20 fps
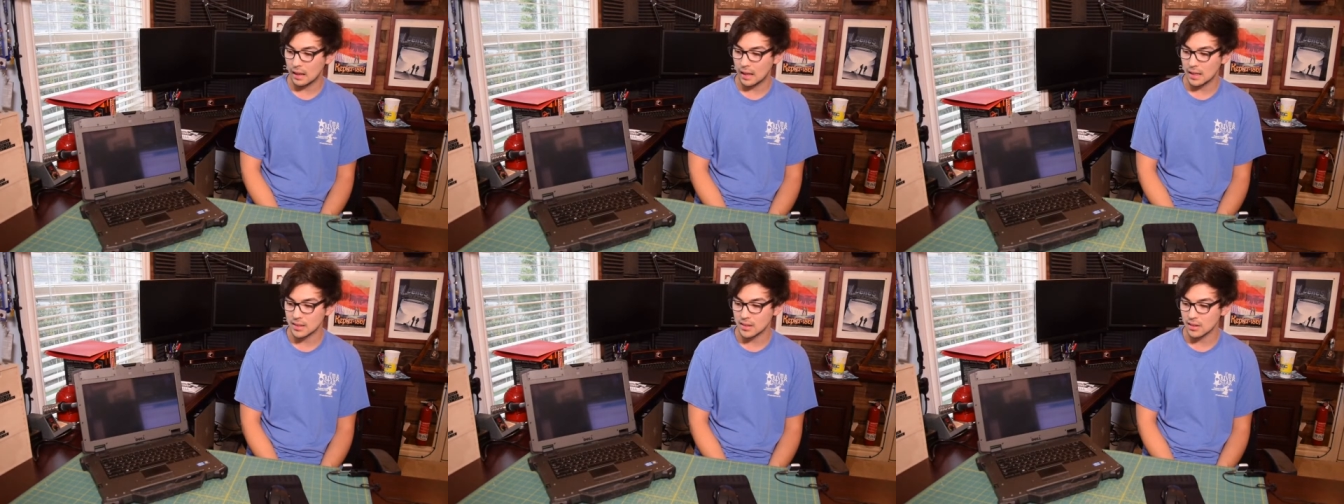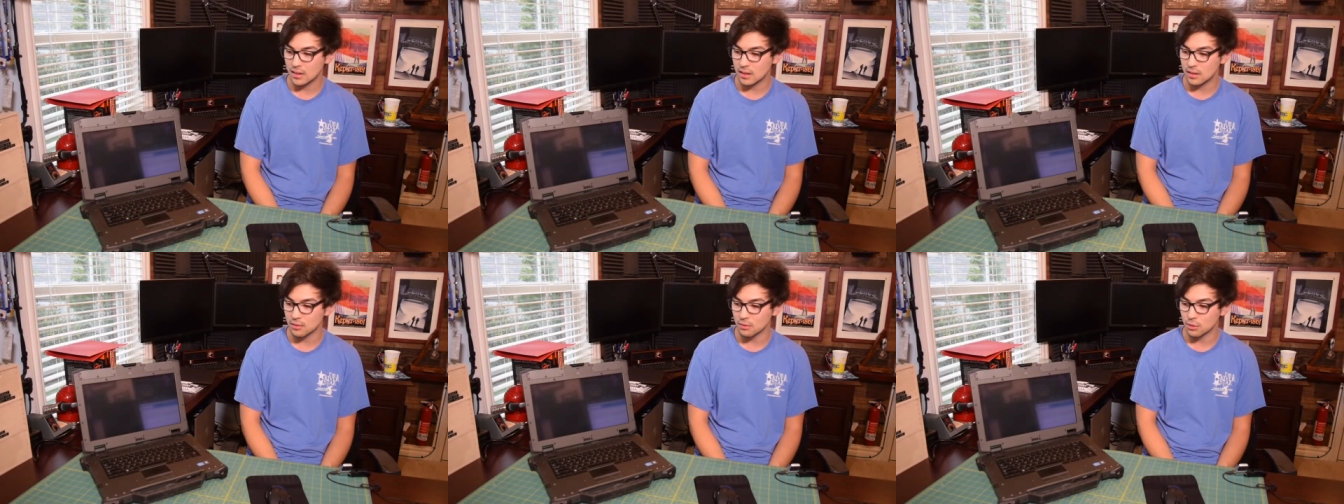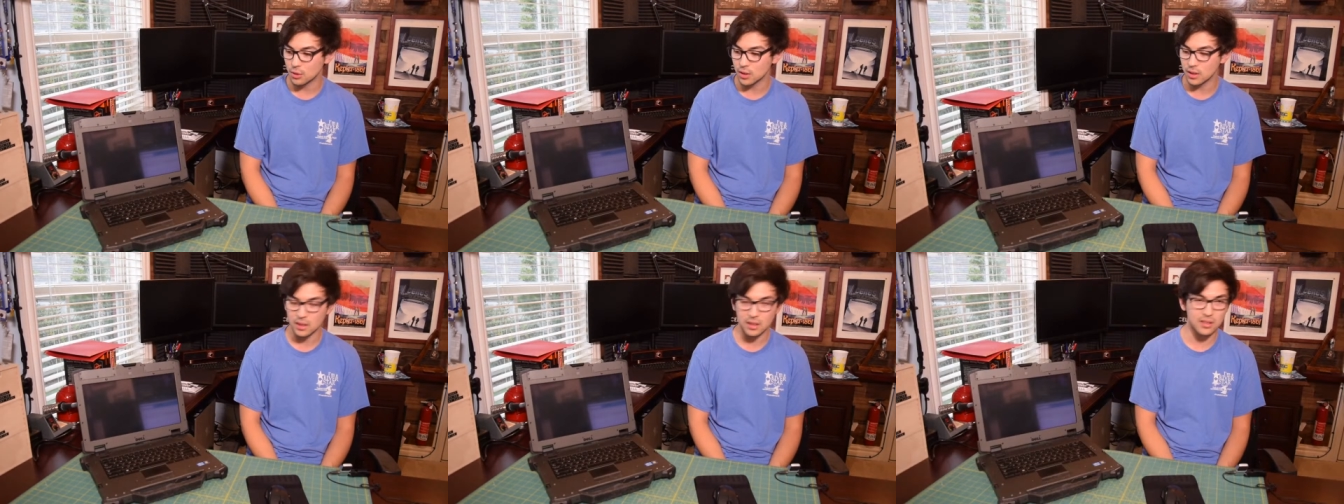I didn't
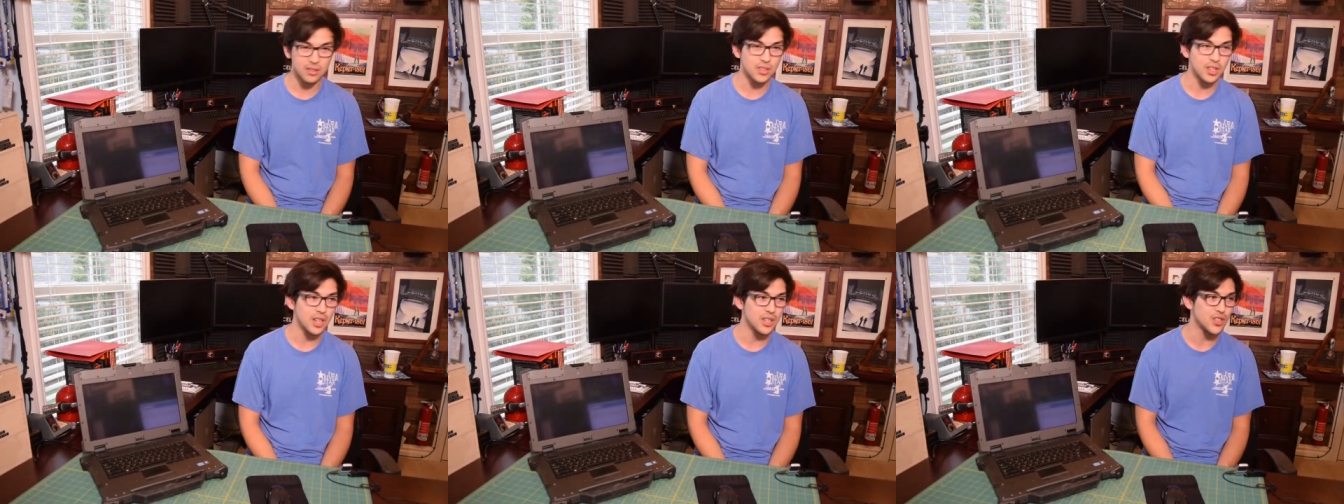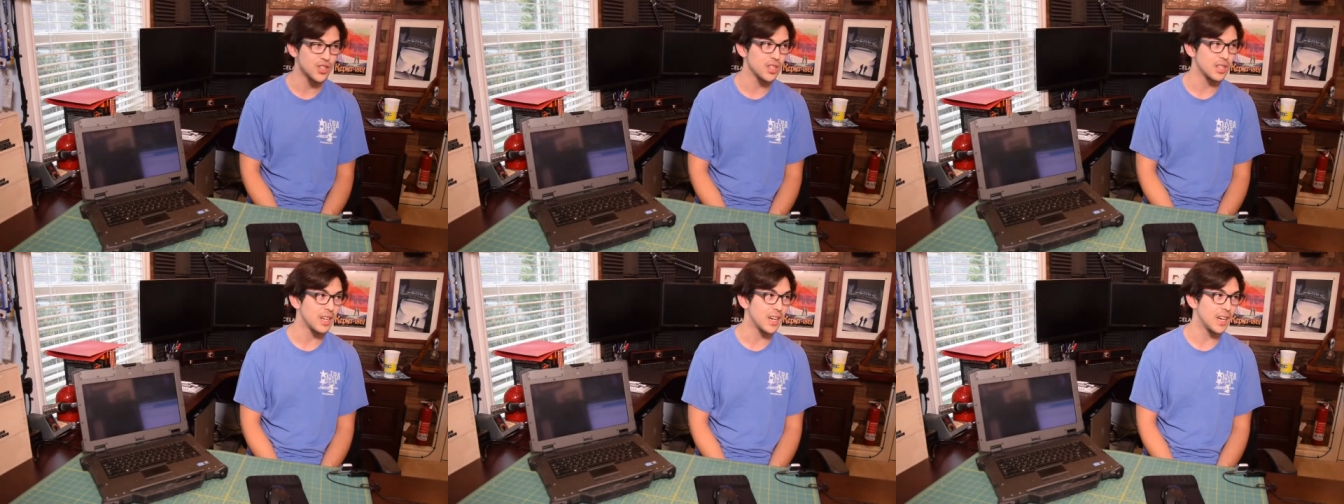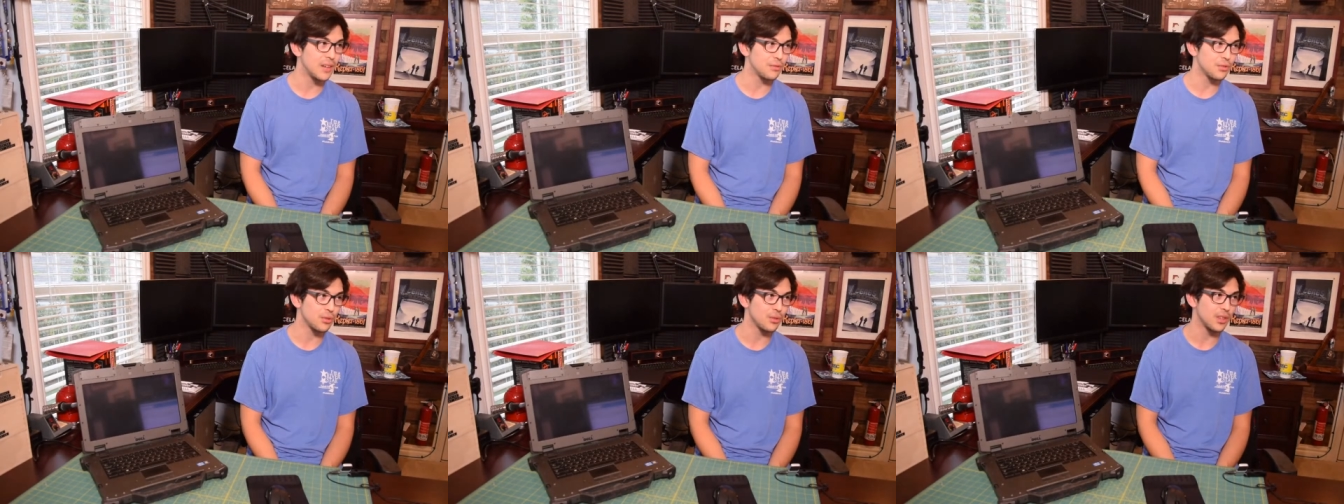really touch it
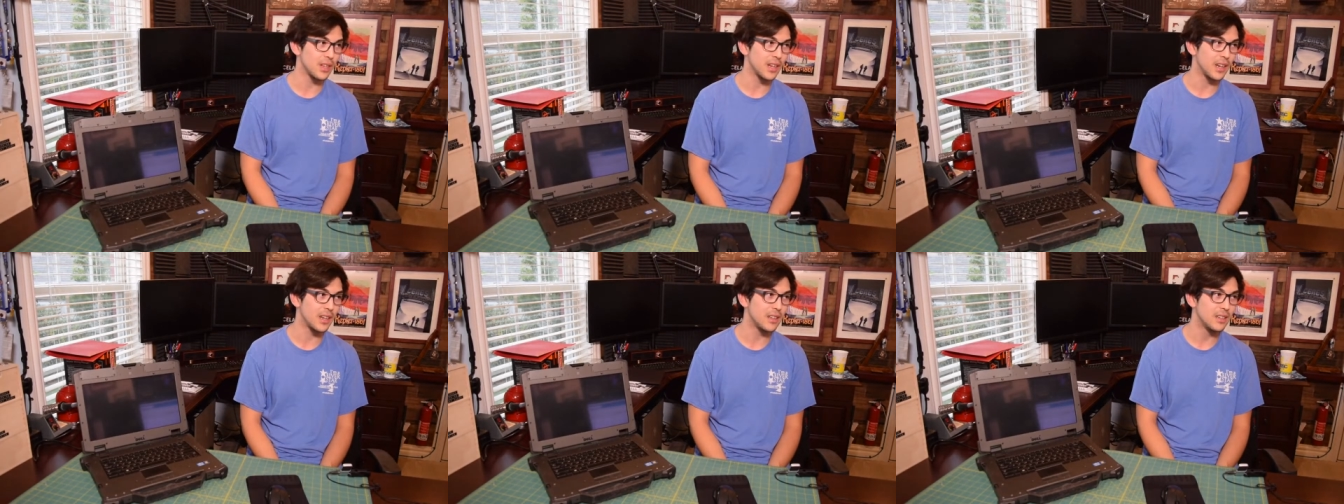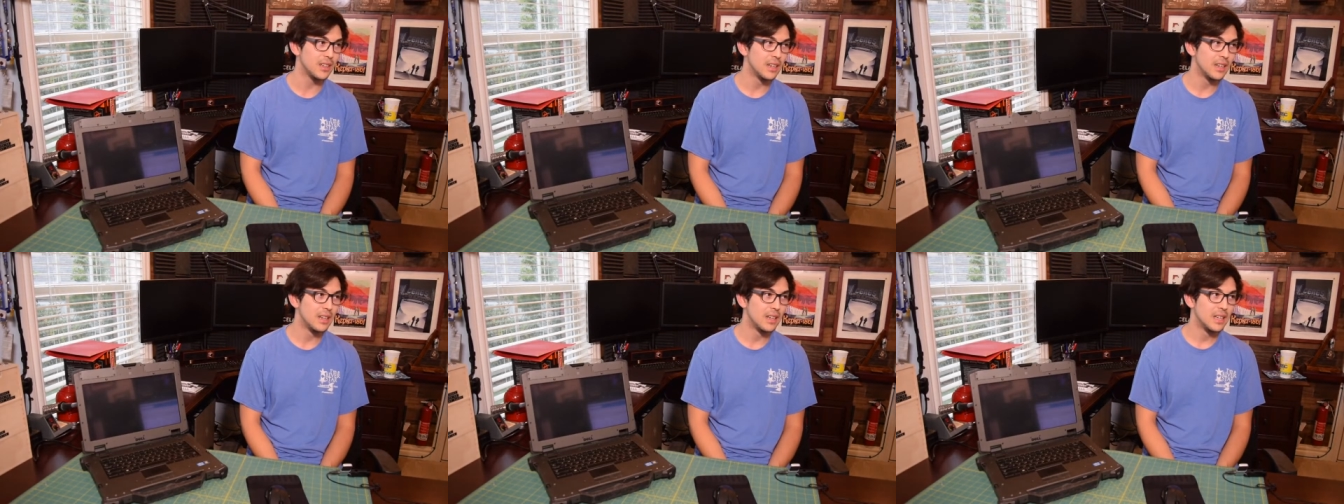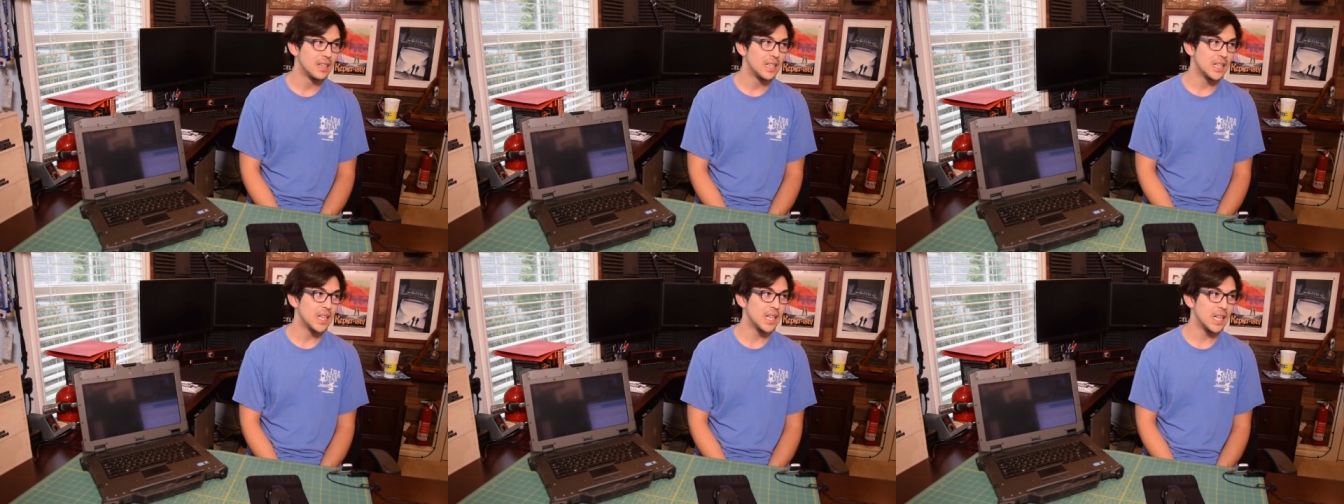after that.
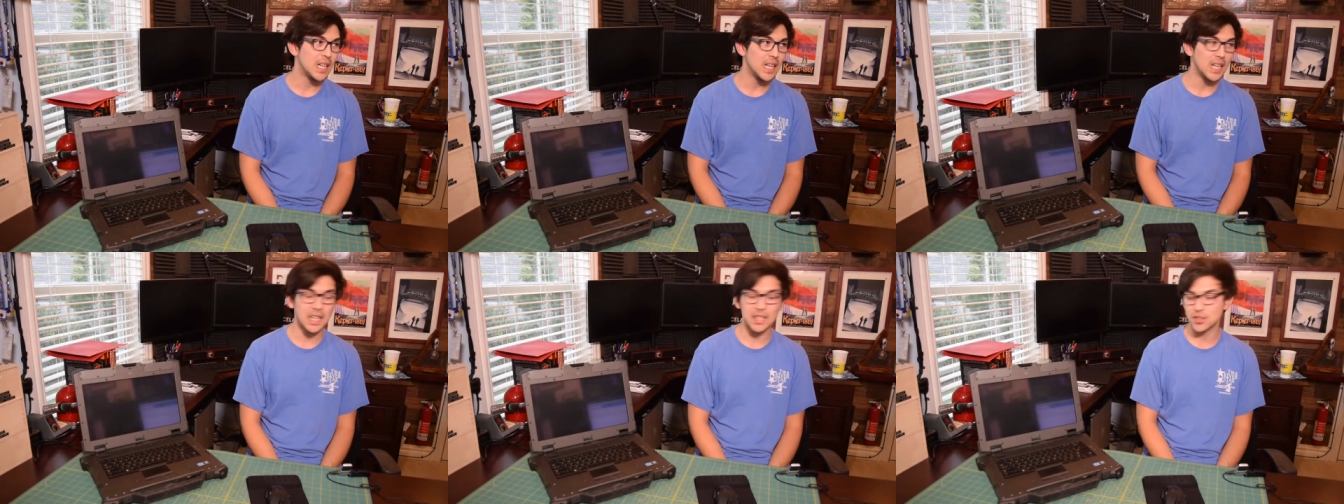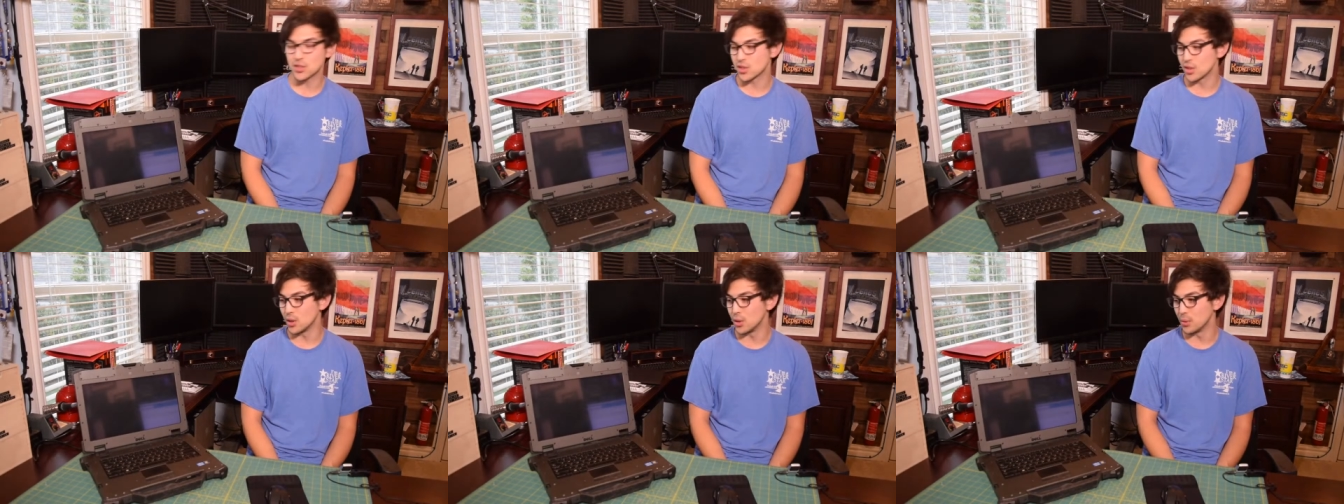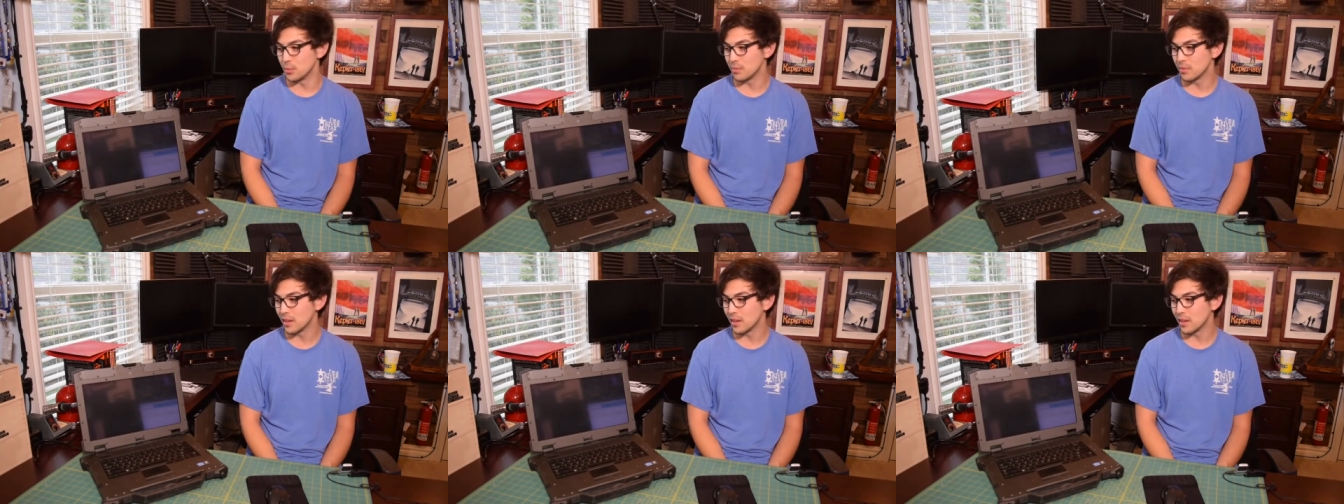Uh, so,